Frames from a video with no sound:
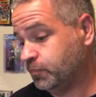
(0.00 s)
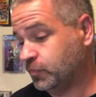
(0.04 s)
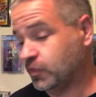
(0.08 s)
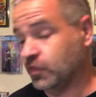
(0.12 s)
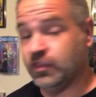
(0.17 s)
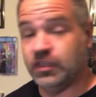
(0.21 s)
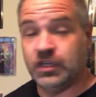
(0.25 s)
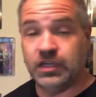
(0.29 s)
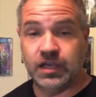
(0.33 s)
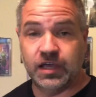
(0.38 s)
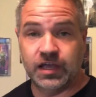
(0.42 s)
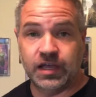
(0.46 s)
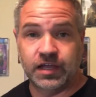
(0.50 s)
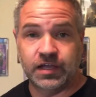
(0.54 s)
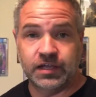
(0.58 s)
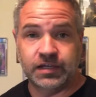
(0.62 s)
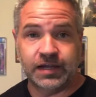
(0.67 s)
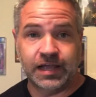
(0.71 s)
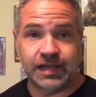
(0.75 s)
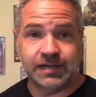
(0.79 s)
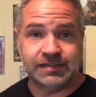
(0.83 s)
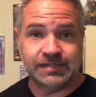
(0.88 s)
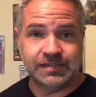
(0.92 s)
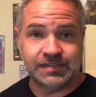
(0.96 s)
The
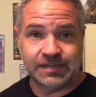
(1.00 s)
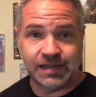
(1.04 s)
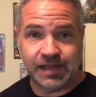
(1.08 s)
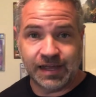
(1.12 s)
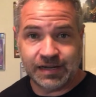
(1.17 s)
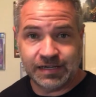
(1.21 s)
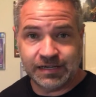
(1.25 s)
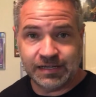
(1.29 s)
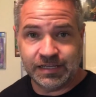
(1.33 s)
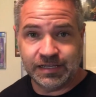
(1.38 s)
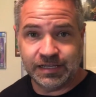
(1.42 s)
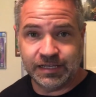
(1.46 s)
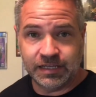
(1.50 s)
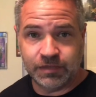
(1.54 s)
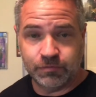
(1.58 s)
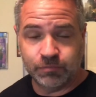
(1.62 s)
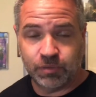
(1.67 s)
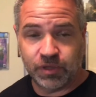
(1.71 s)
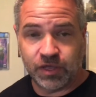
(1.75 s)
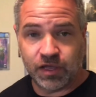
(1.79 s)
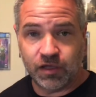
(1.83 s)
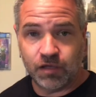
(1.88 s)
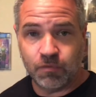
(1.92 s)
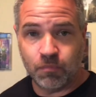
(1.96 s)
1990
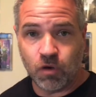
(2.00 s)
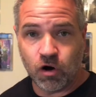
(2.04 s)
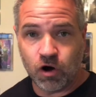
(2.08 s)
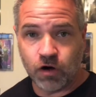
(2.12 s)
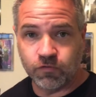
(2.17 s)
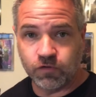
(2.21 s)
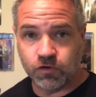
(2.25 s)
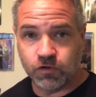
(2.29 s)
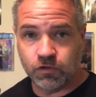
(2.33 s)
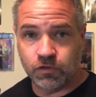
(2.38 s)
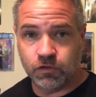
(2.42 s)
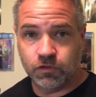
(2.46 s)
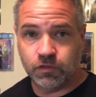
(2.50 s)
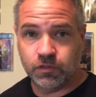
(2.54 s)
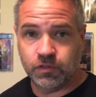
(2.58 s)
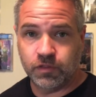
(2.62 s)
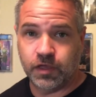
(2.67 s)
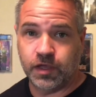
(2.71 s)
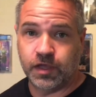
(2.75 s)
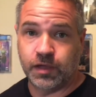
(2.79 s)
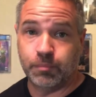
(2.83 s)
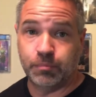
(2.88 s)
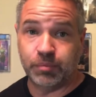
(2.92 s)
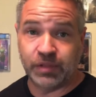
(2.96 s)
Impel Marvel
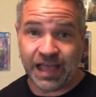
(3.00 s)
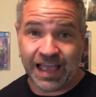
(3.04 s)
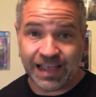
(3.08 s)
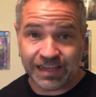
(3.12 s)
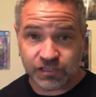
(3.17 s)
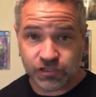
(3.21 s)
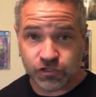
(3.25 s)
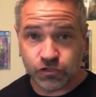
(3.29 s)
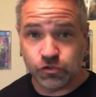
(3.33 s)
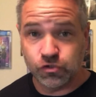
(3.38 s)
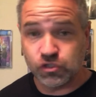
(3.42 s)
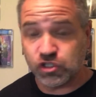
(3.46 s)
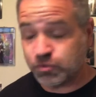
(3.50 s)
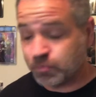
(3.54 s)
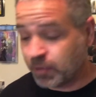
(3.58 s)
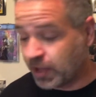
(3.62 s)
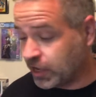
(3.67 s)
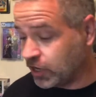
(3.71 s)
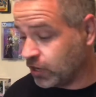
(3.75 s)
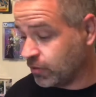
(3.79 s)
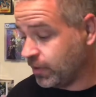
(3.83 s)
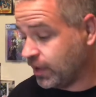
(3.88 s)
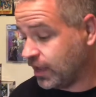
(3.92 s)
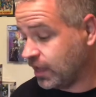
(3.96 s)
Black Suit
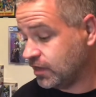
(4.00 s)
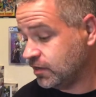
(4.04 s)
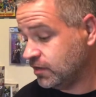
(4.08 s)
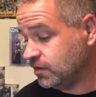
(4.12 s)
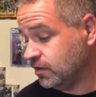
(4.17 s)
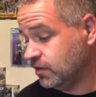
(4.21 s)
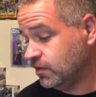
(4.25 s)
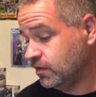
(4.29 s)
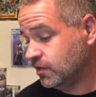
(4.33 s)
Spider-Man.